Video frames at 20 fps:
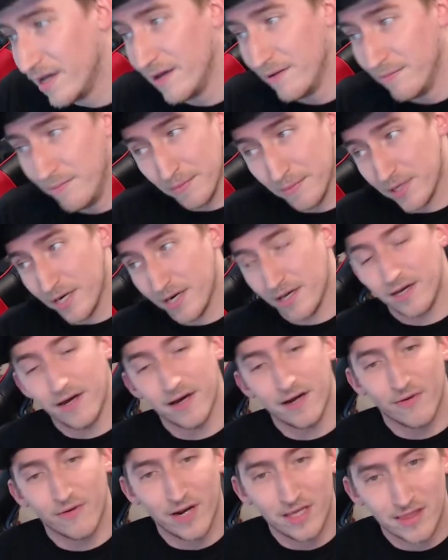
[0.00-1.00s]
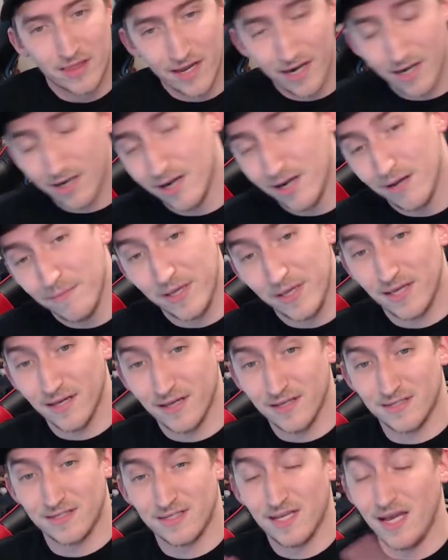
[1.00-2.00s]
I'm going to cut it right there
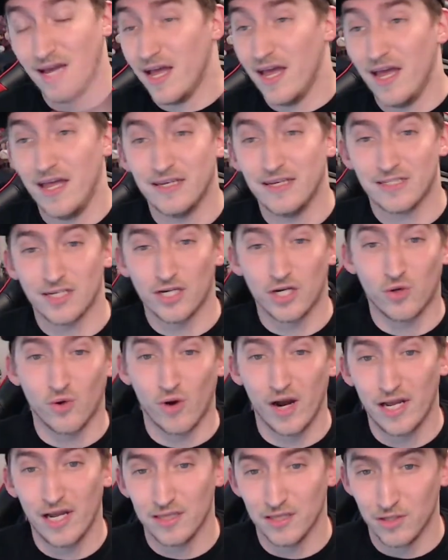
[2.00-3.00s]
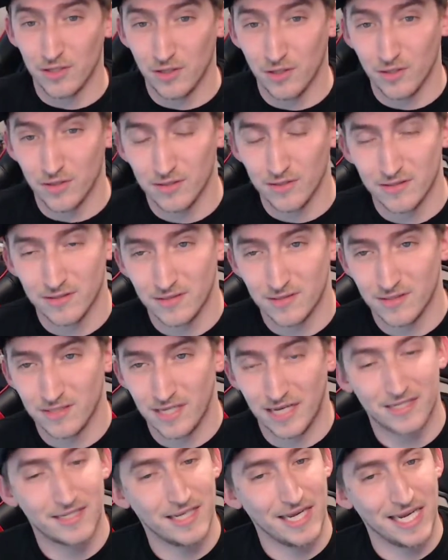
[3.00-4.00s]
because it's a great little
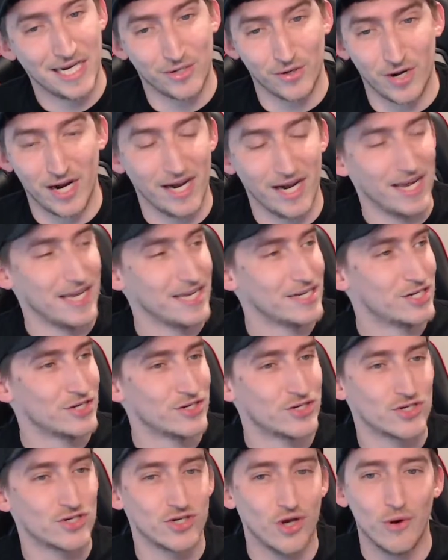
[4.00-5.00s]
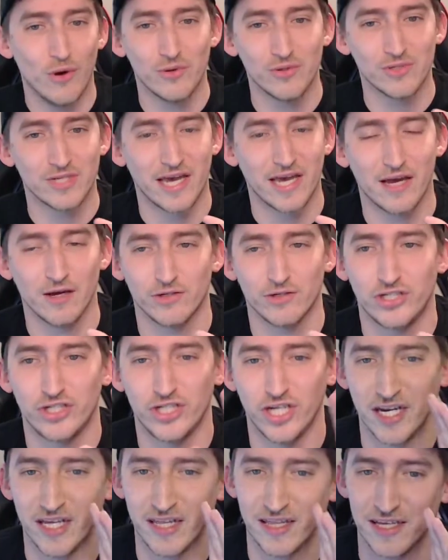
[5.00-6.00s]
I say great. It shows how
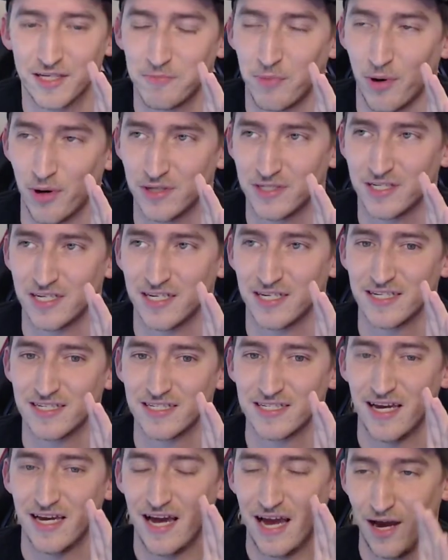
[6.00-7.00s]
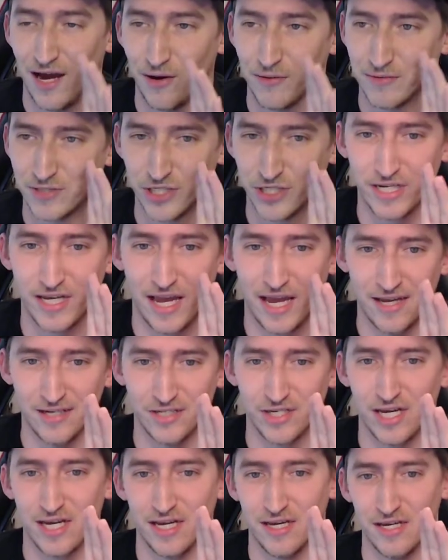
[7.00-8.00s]
shitty this person is, how shitty
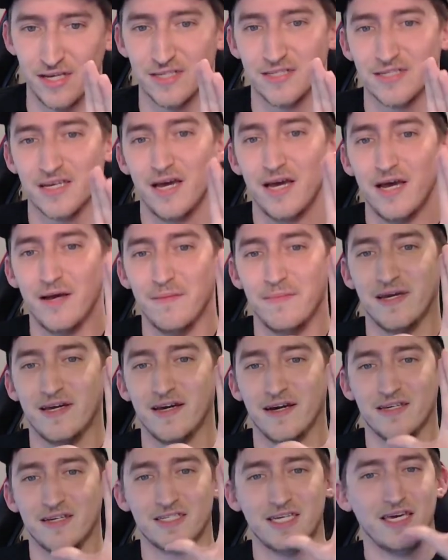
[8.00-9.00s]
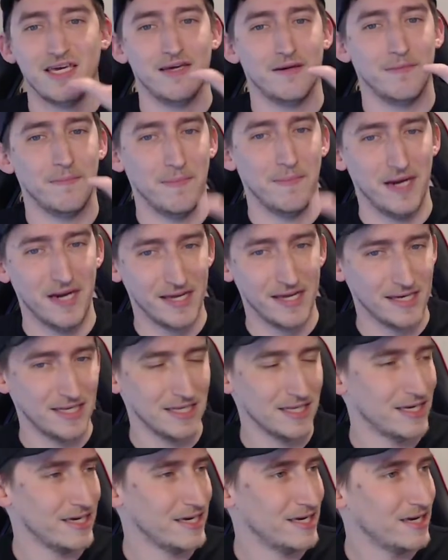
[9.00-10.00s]
AJ is because he
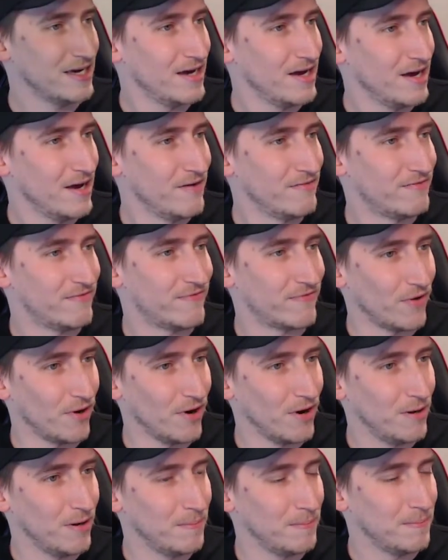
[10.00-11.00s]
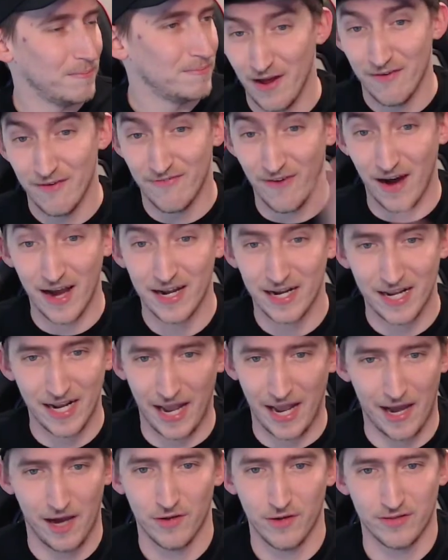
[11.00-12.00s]
immediately from
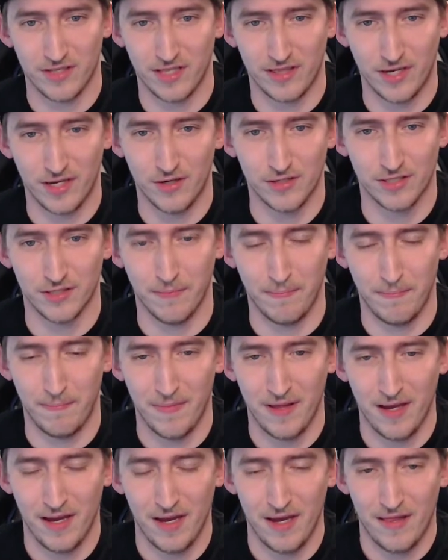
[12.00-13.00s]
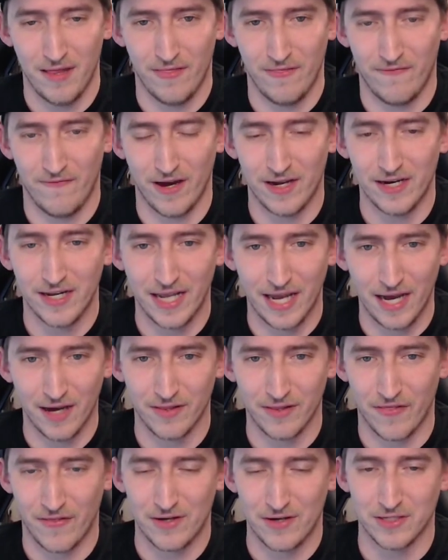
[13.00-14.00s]
finding out that there's a finding
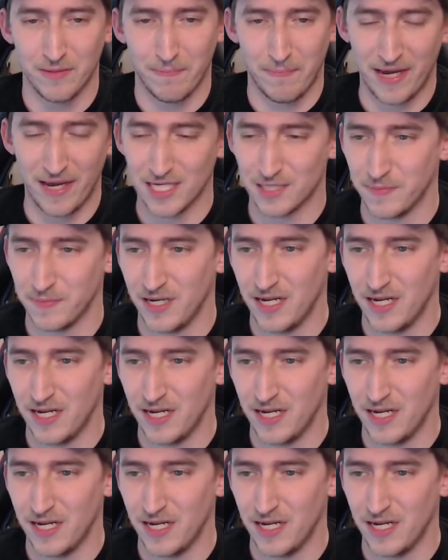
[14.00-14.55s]
out that there's a basement,